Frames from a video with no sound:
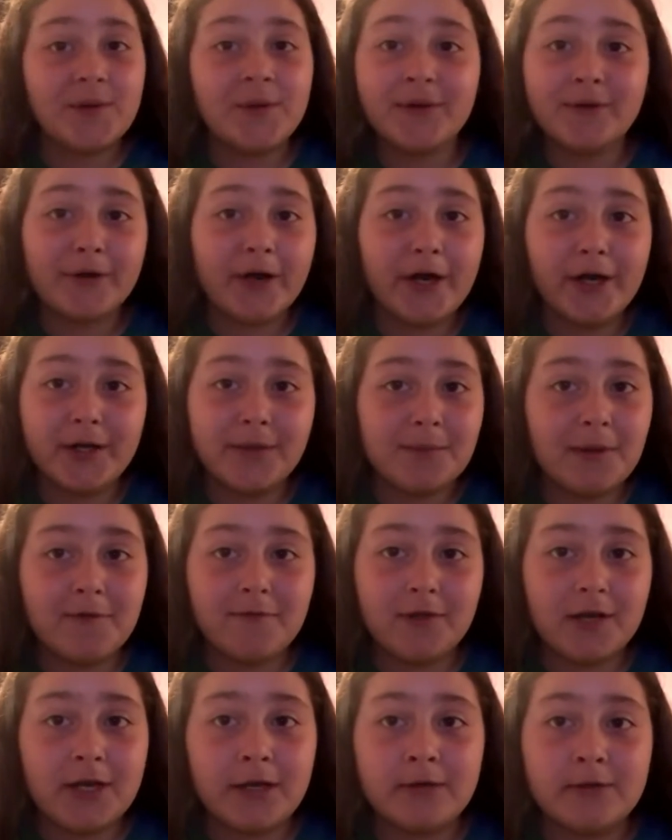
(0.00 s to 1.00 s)
going wrong in
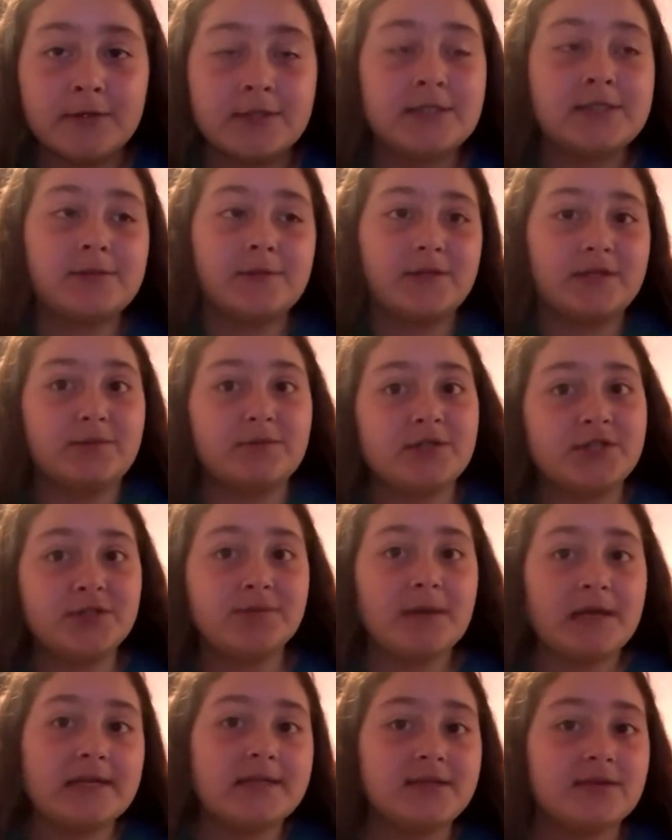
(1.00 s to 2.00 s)
my videos,
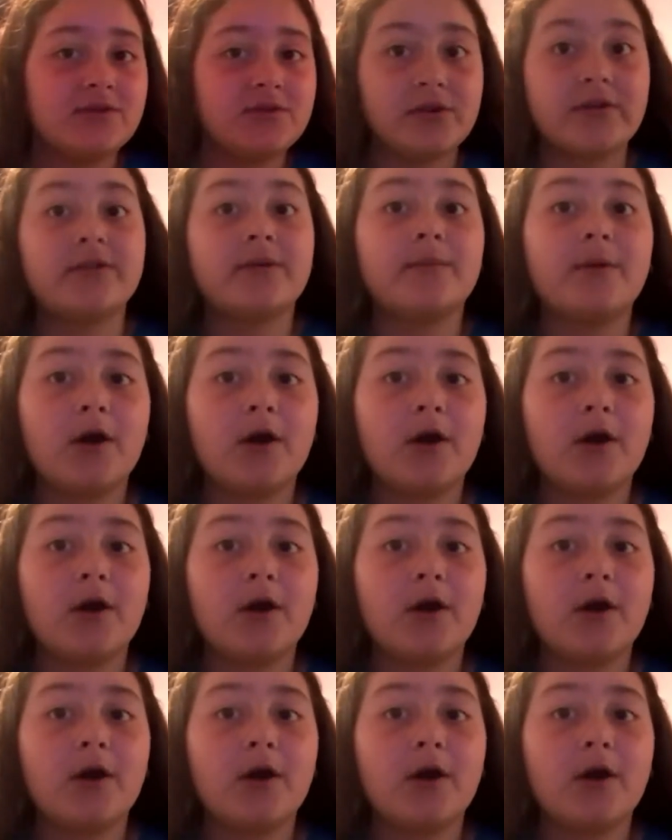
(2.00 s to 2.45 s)
which makes you turn